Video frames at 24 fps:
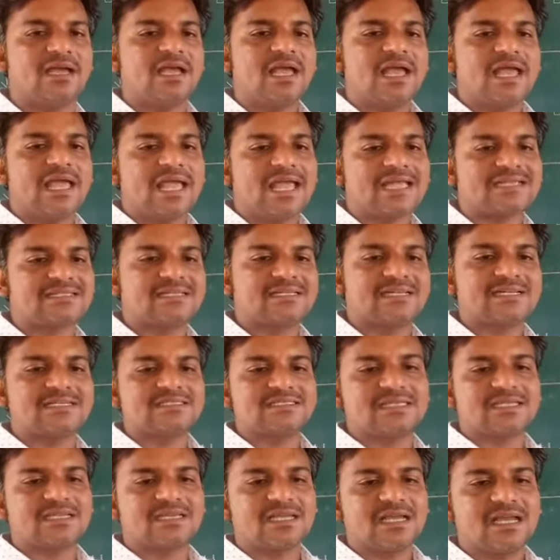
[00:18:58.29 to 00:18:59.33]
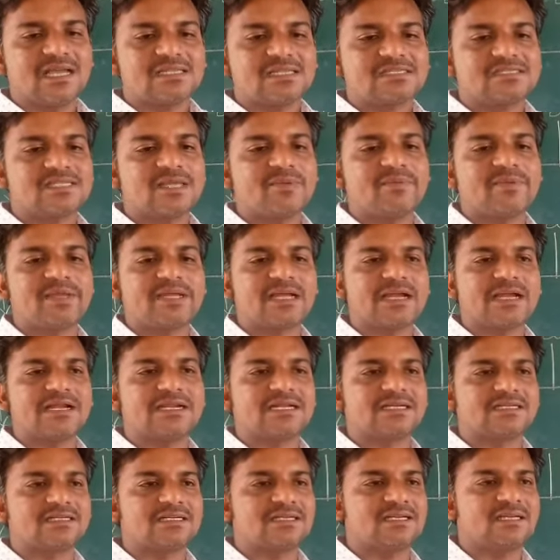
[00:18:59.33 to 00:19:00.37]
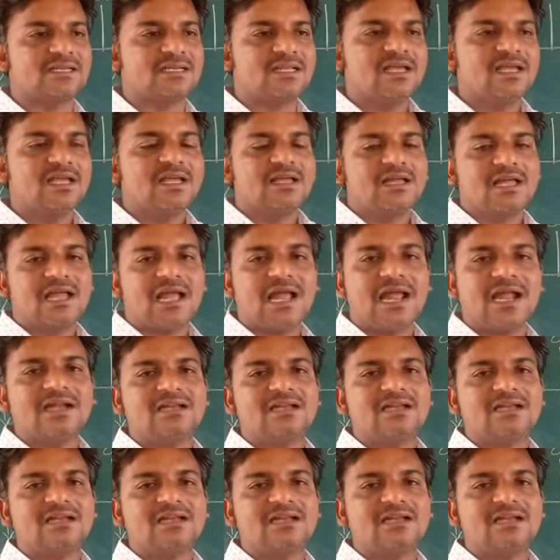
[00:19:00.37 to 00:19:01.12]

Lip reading: extrinsic semiconductor. And the